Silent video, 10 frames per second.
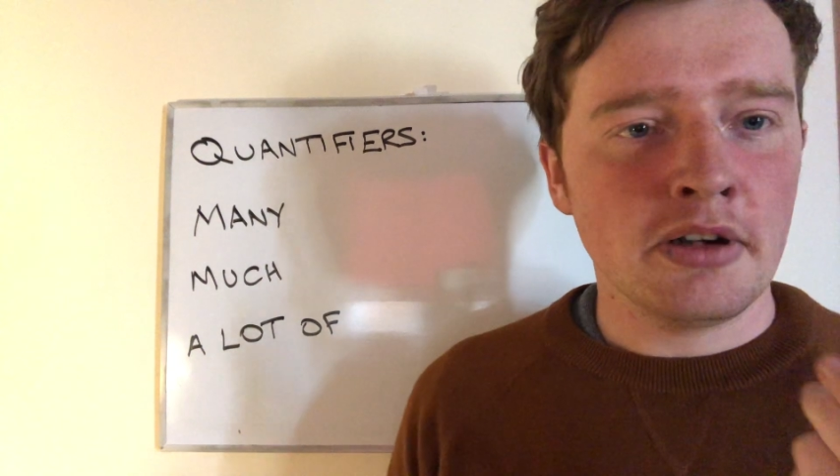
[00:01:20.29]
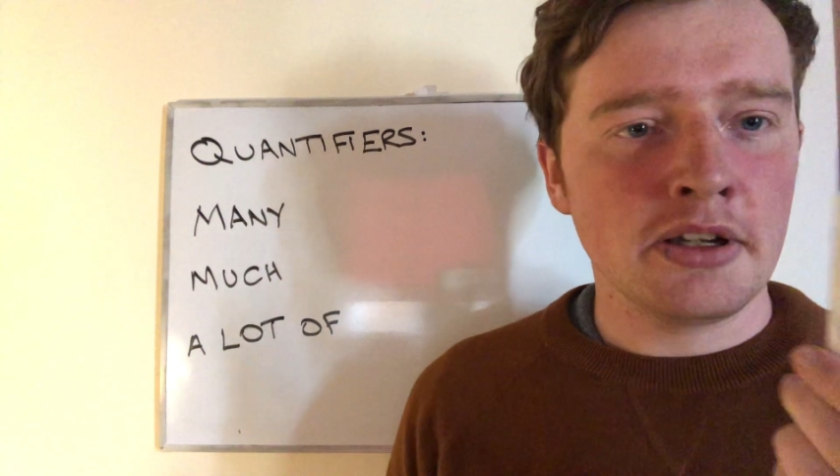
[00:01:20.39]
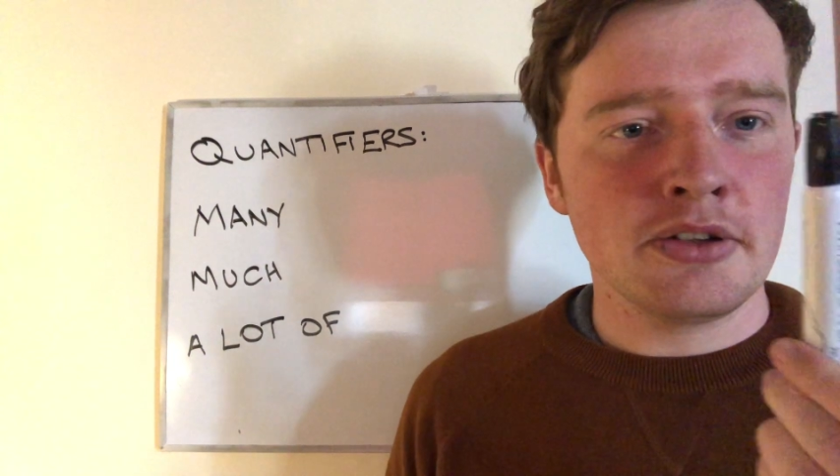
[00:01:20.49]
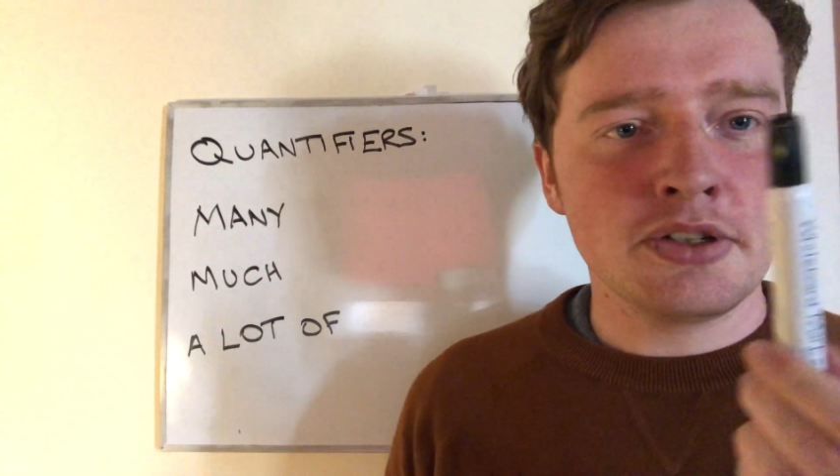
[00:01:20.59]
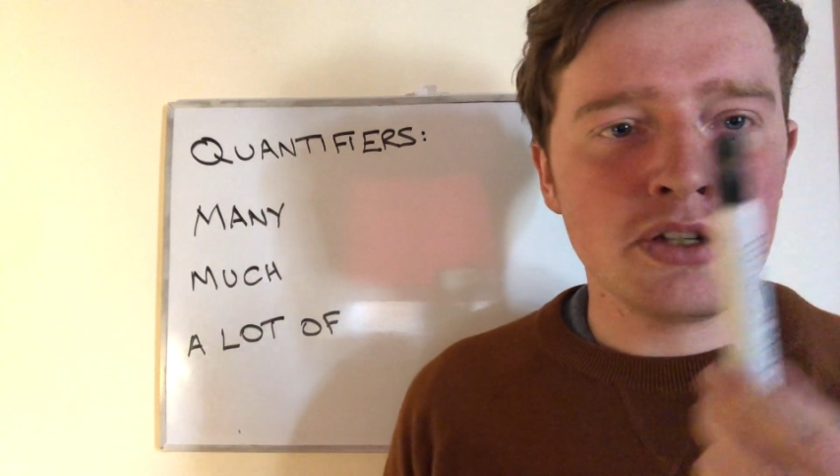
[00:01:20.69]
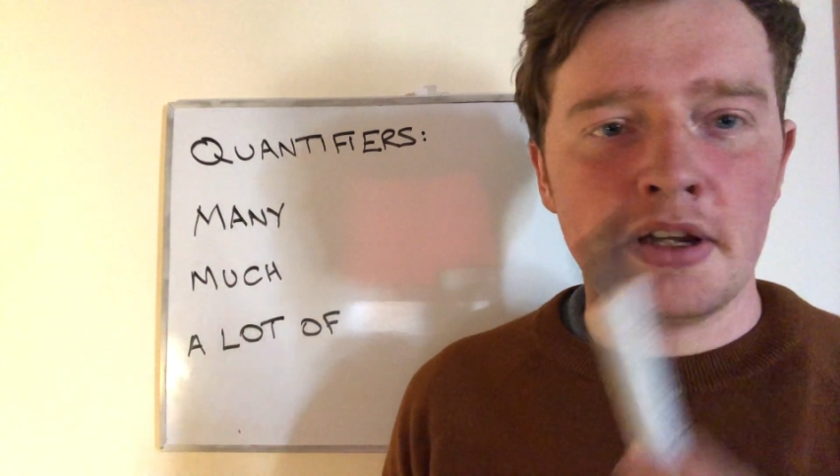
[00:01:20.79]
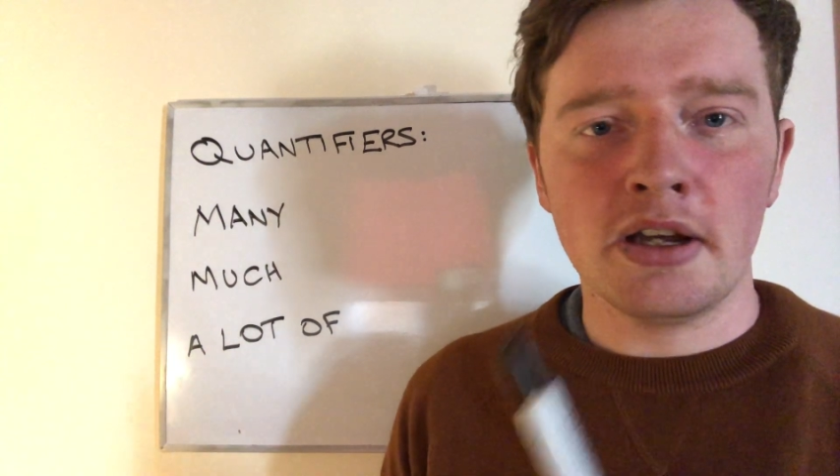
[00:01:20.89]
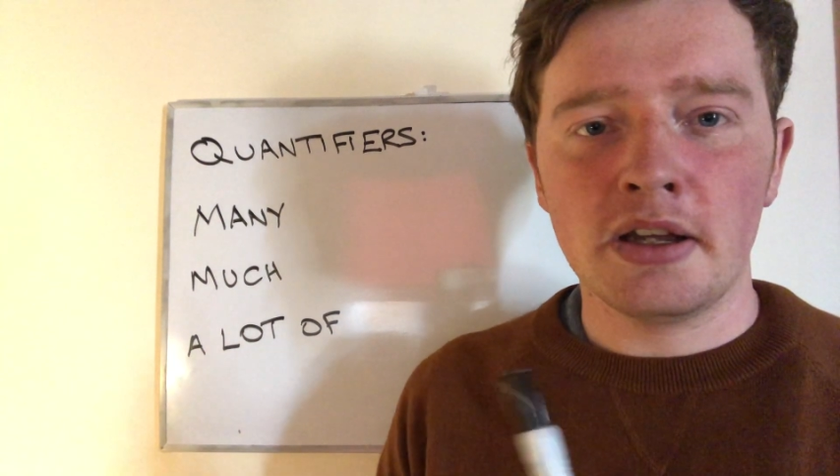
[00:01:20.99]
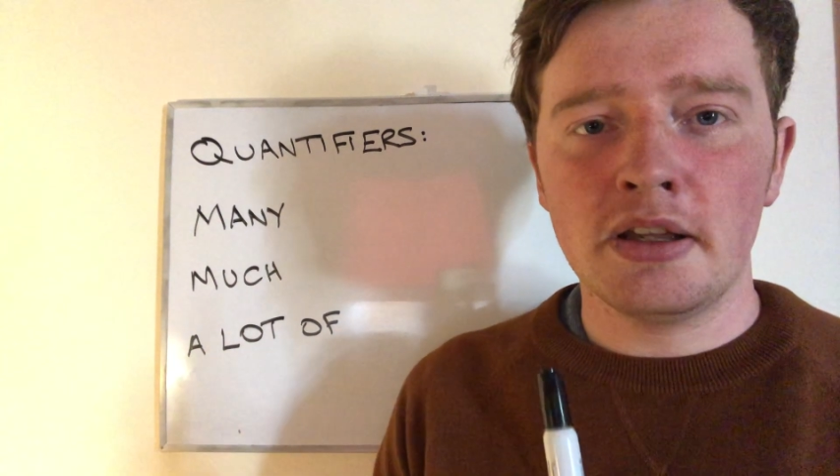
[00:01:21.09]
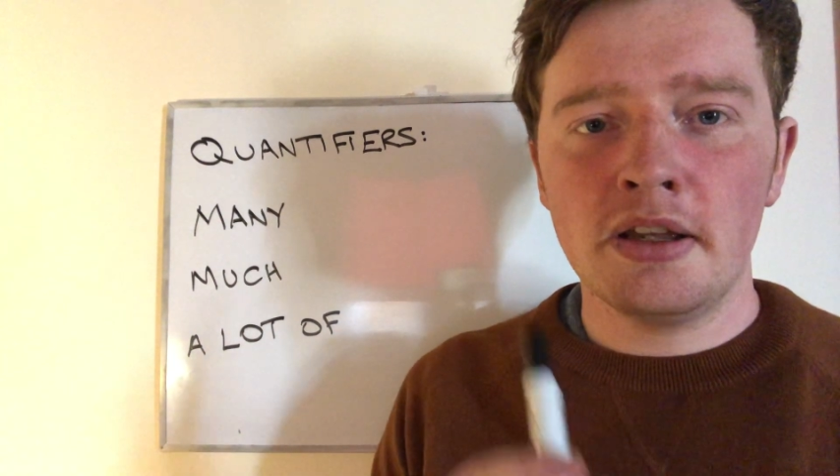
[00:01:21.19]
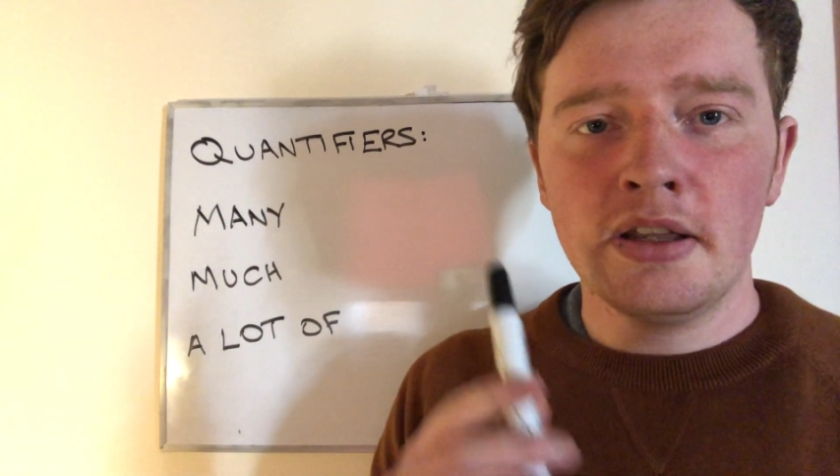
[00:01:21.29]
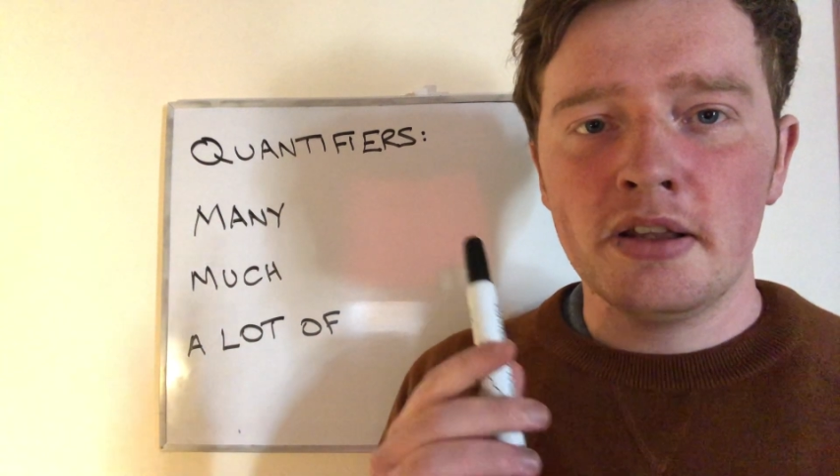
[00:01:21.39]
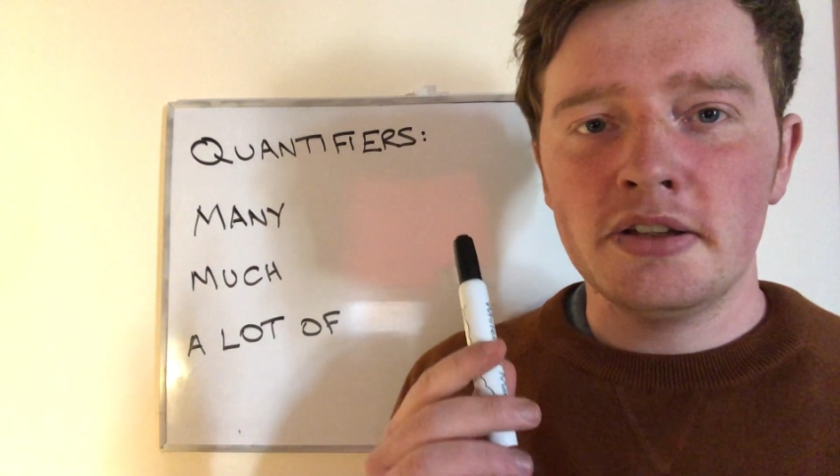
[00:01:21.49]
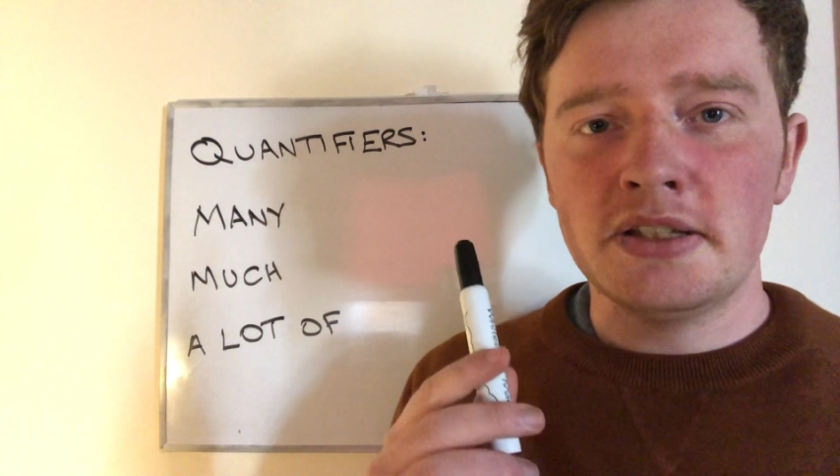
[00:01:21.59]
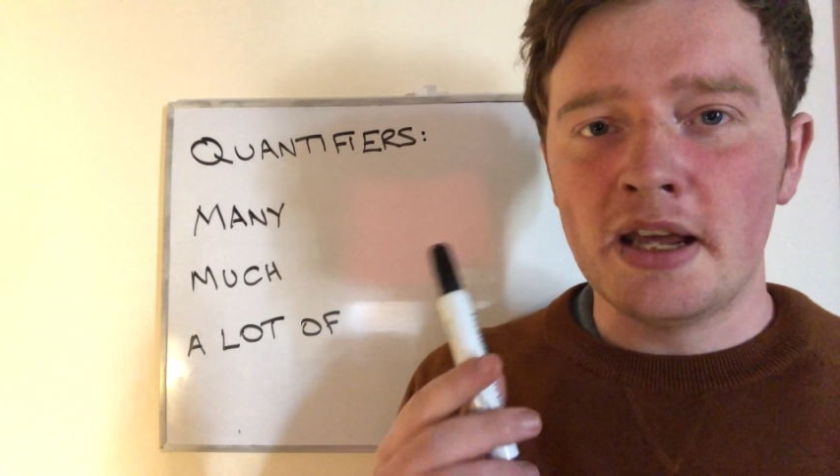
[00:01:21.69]
I could say
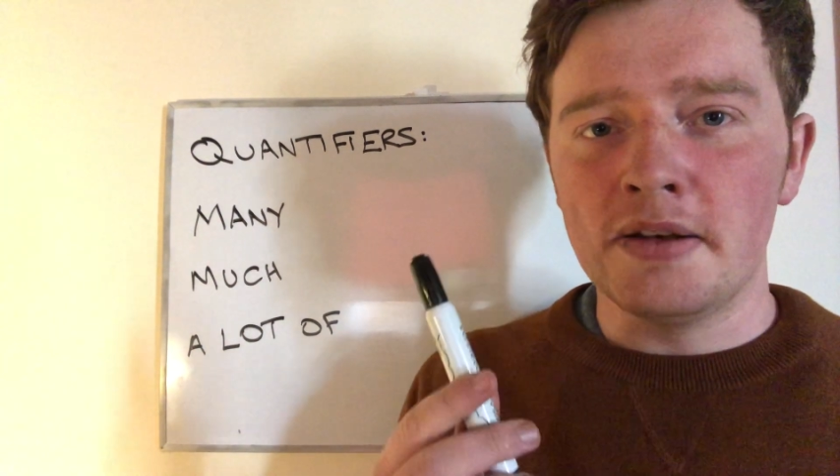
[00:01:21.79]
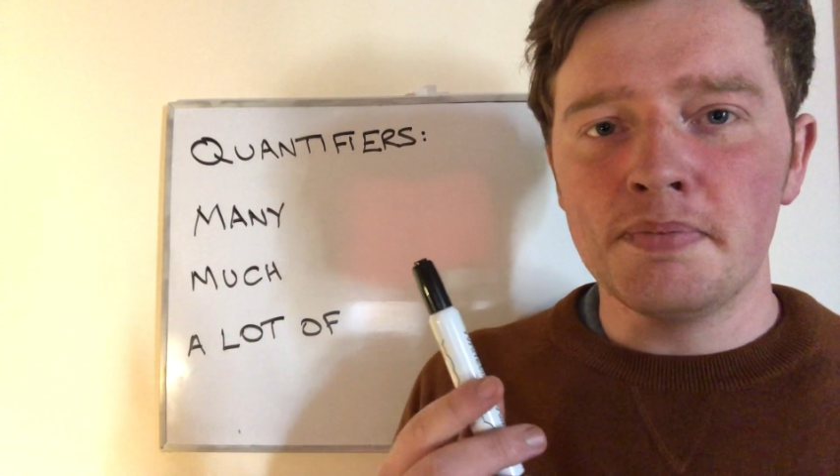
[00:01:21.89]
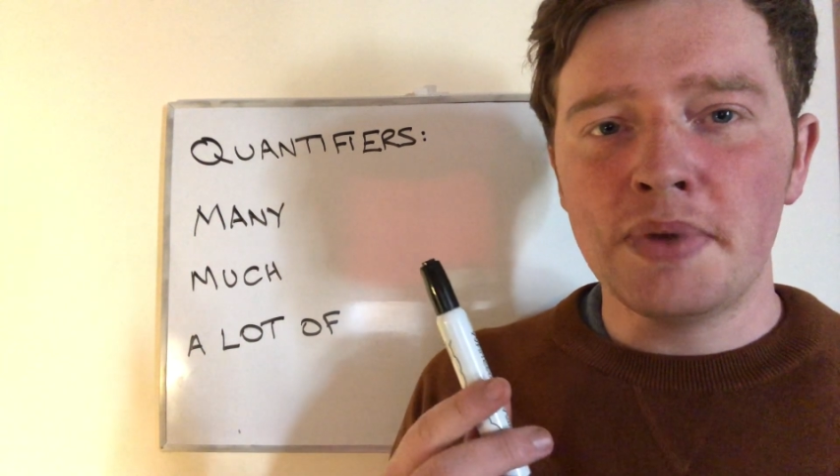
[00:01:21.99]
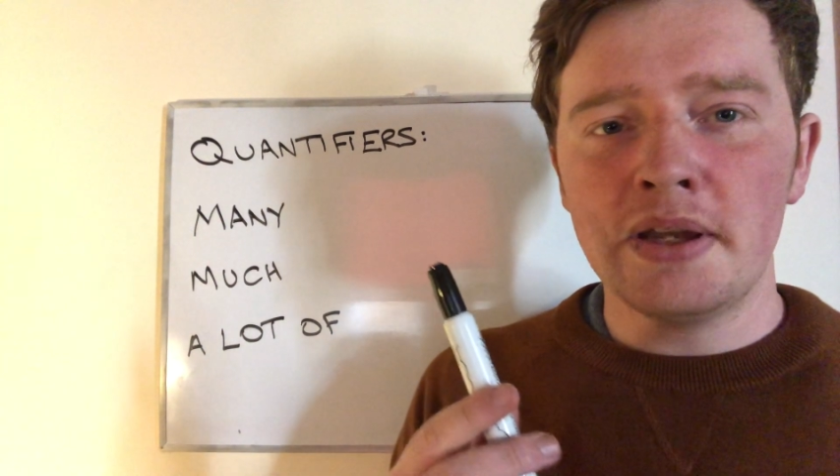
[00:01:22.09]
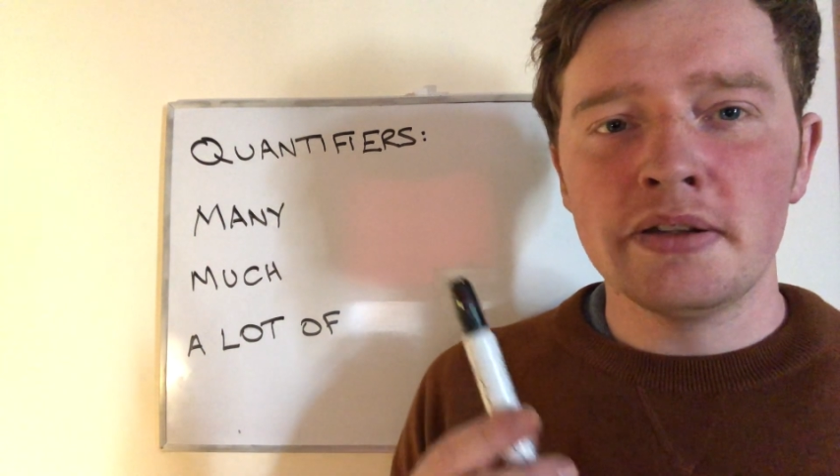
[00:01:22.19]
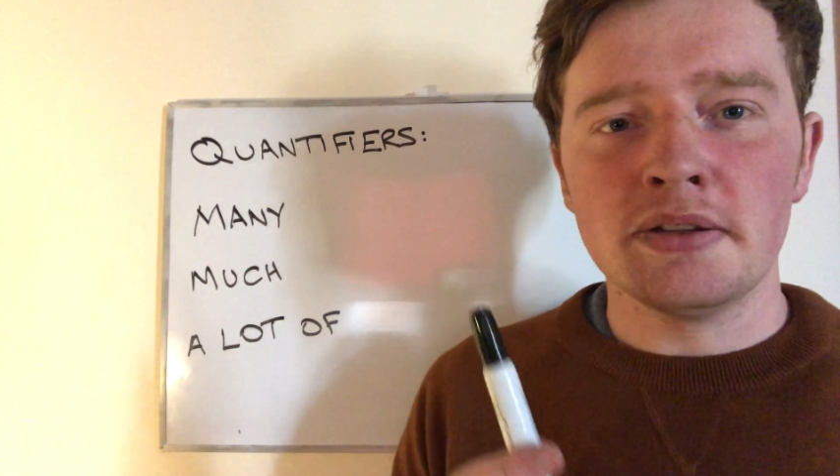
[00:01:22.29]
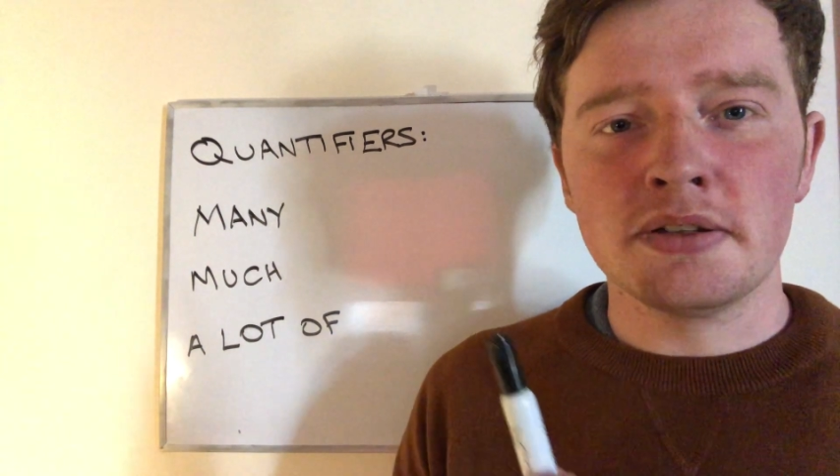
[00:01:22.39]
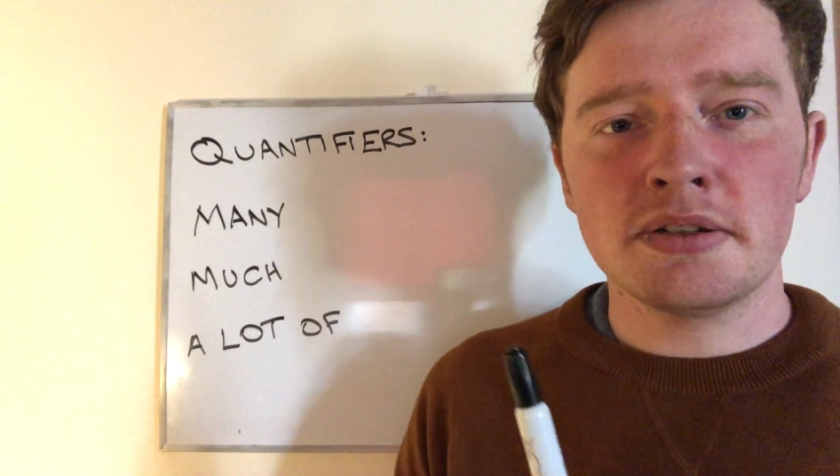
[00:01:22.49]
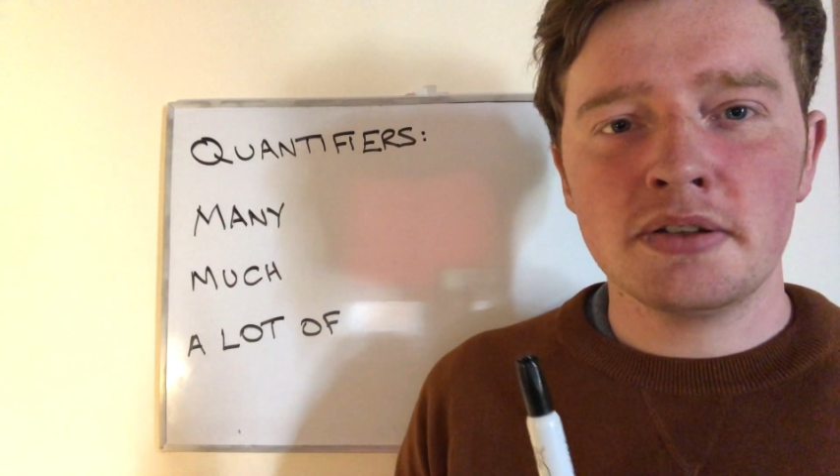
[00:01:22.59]
10 pens.